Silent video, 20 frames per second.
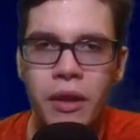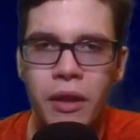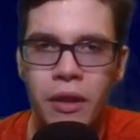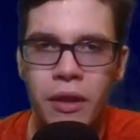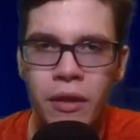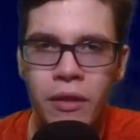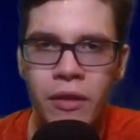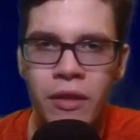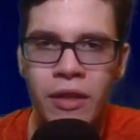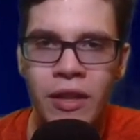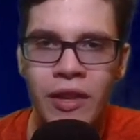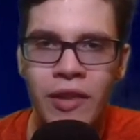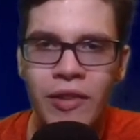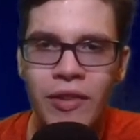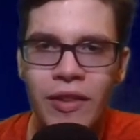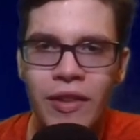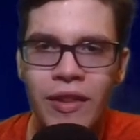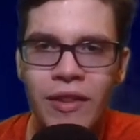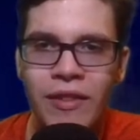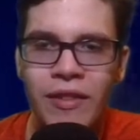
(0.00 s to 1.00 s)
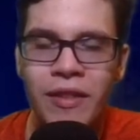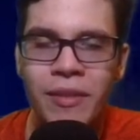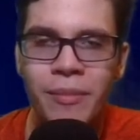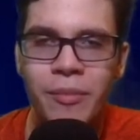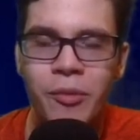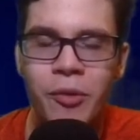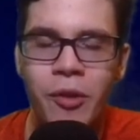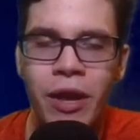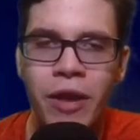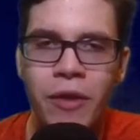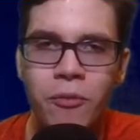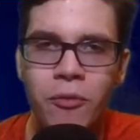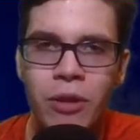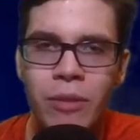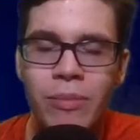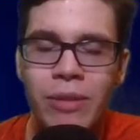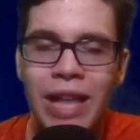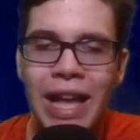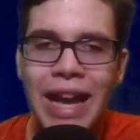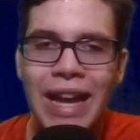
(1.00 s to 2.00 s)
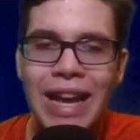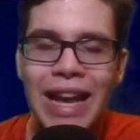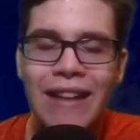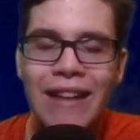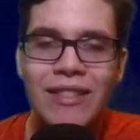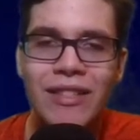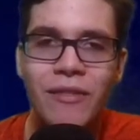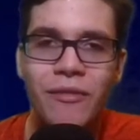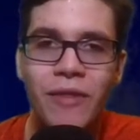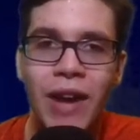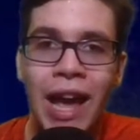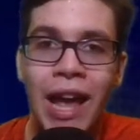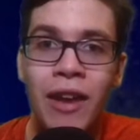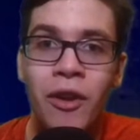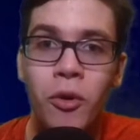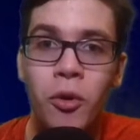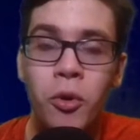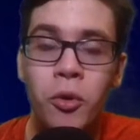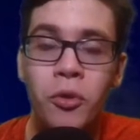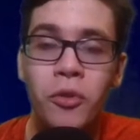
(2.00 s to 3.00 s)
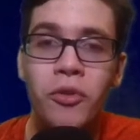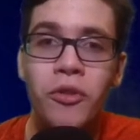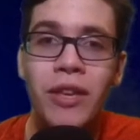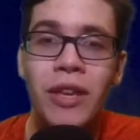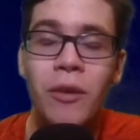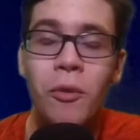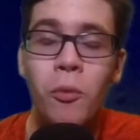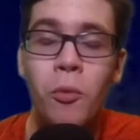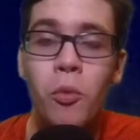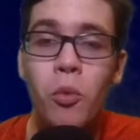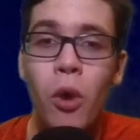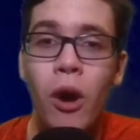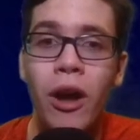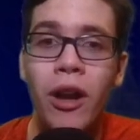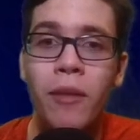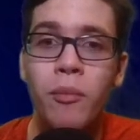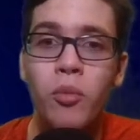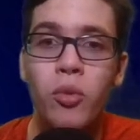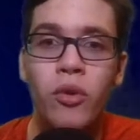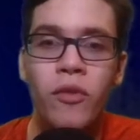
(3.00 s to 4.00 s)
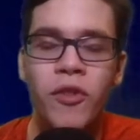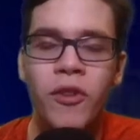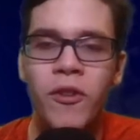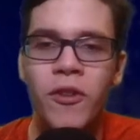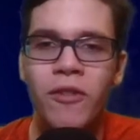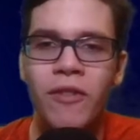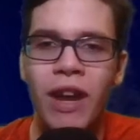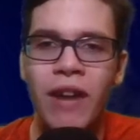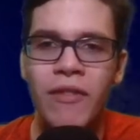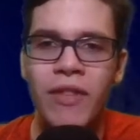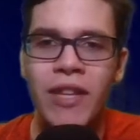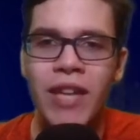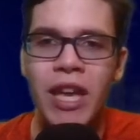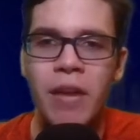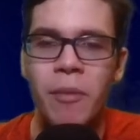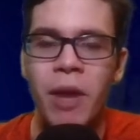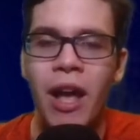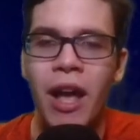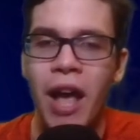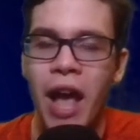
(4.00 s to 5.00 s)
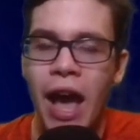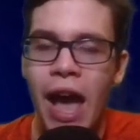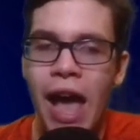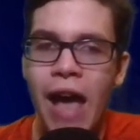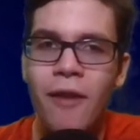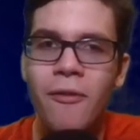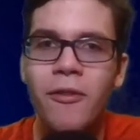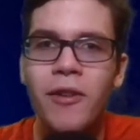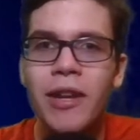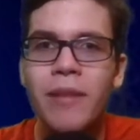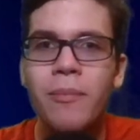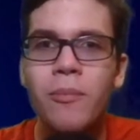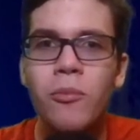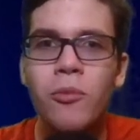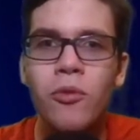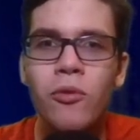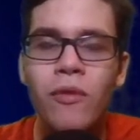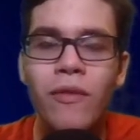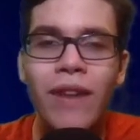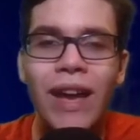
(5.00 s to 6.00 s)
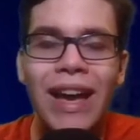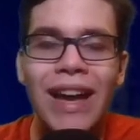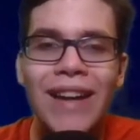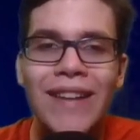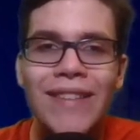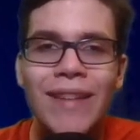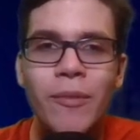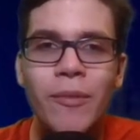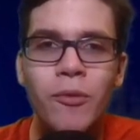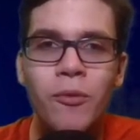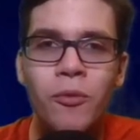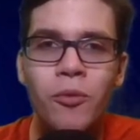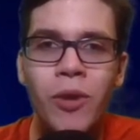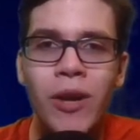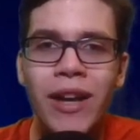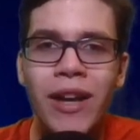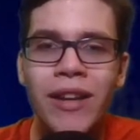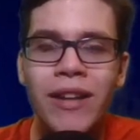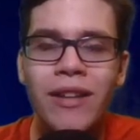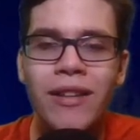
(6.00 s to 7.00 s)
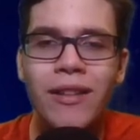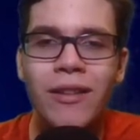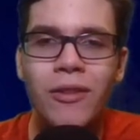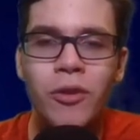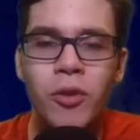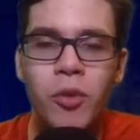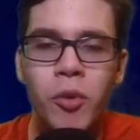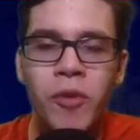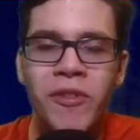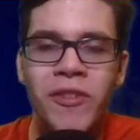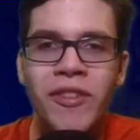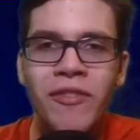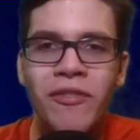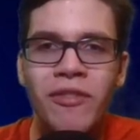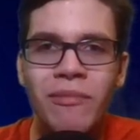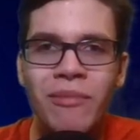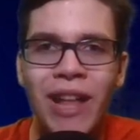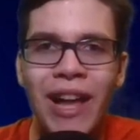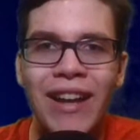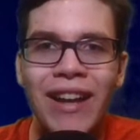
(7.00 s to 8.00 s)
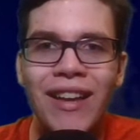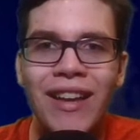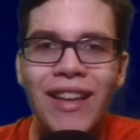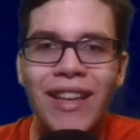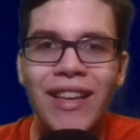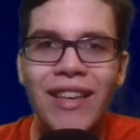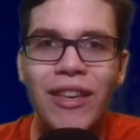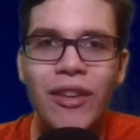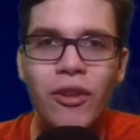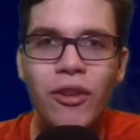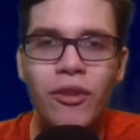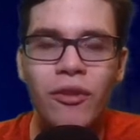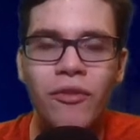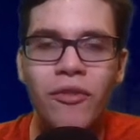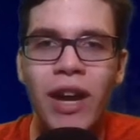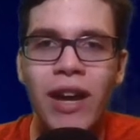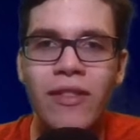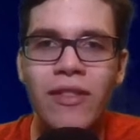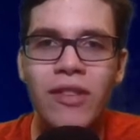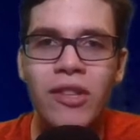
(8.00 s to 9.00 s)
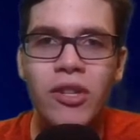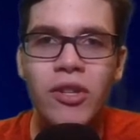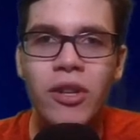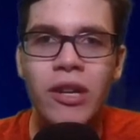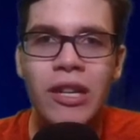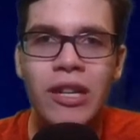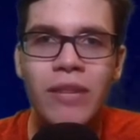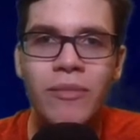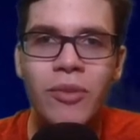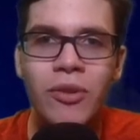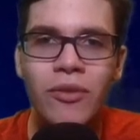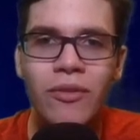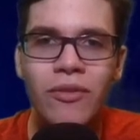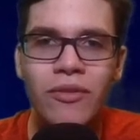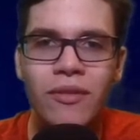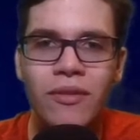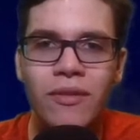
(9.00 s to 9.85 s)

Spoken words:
This is the point where black has to find only one move to survive the game. Every move except one loses for black. Can you find the drawing move?